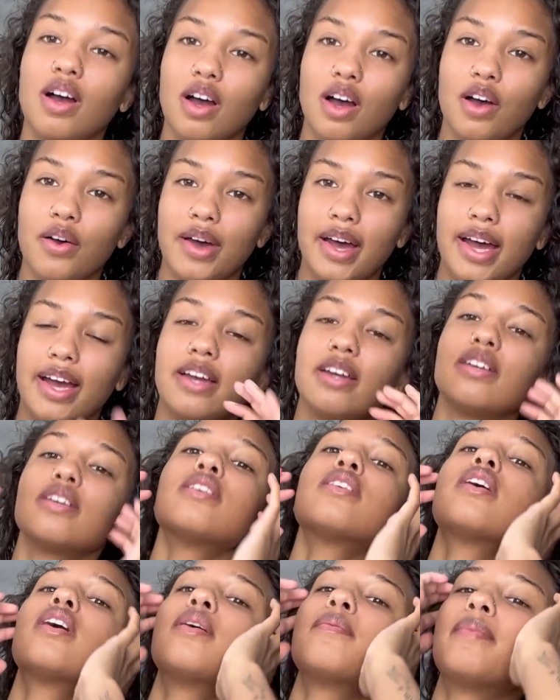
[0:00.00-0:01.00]
Okay,
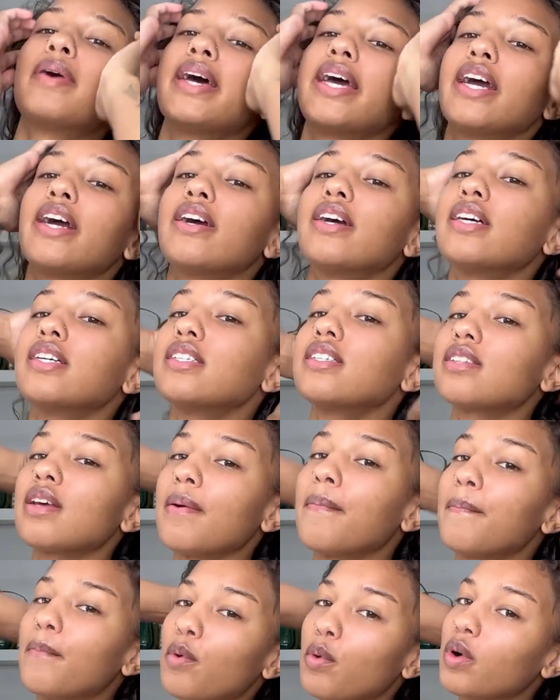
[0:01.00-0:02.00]
my hair is
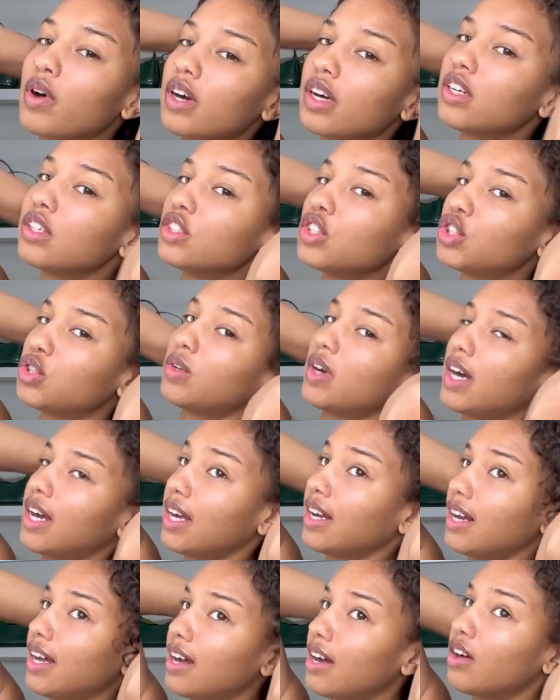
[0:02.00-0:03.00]
more dry
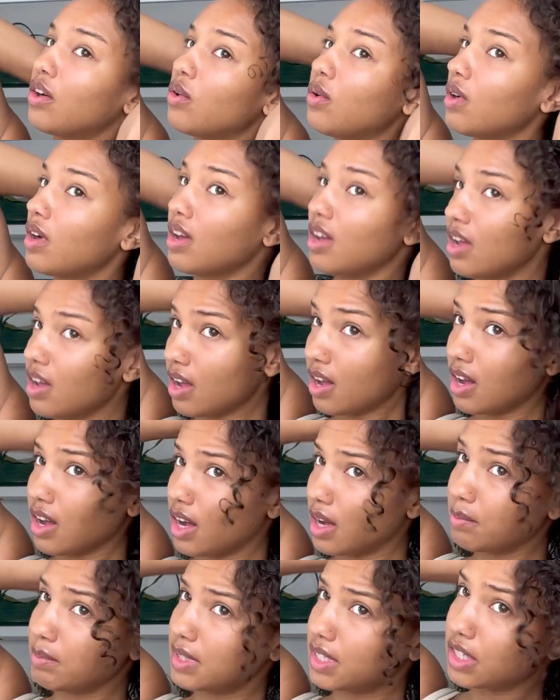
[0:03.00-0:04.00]
now.
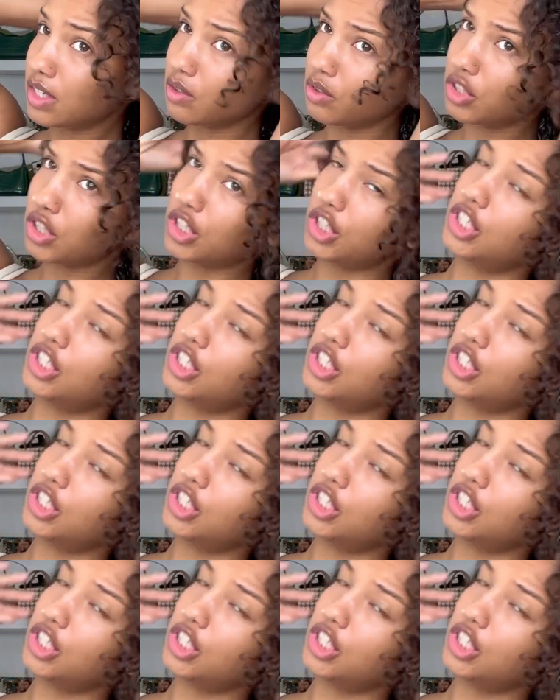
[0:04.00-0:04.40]
I'm still just